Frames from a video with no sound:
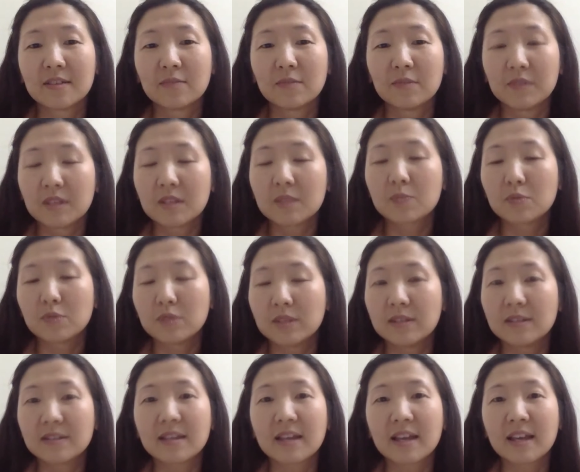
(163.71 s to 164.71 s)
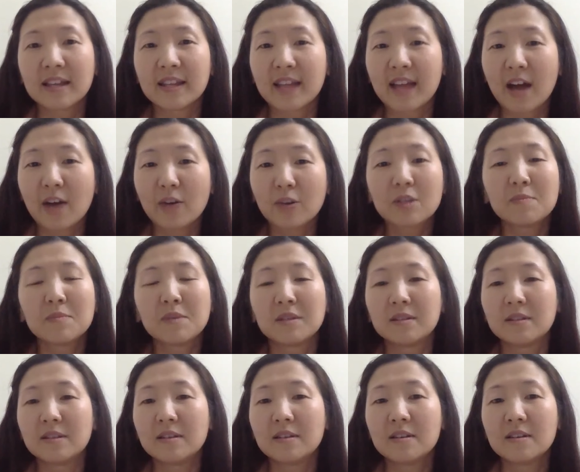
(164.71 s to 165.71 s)
with these bullies and
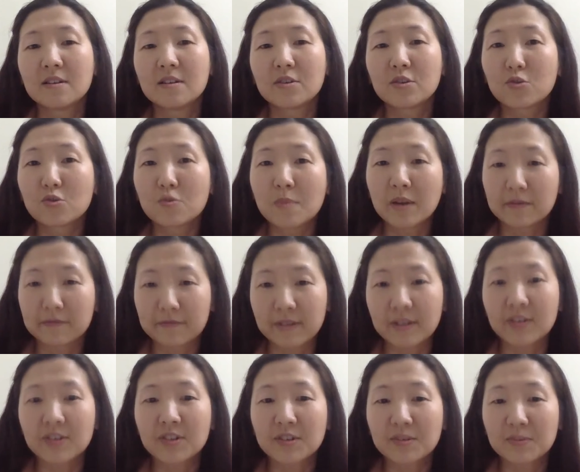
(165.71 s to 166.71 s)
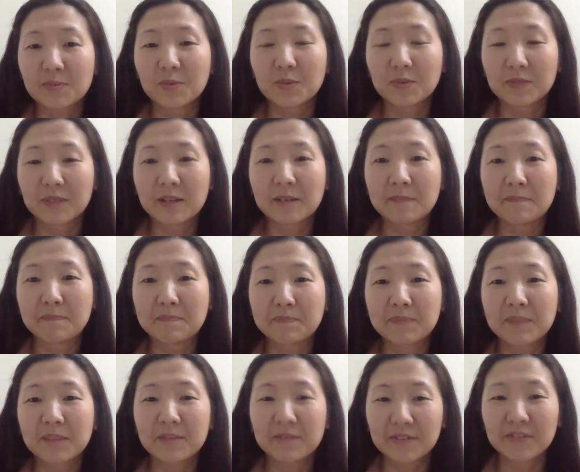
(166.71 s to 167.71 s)
ultimately grew my friendship with them
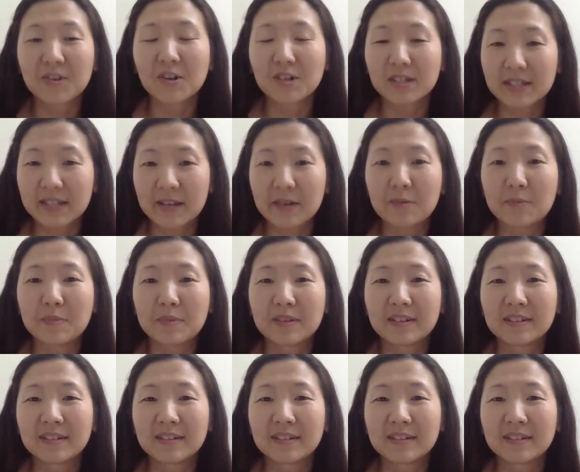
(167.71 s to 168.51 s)
with God's help.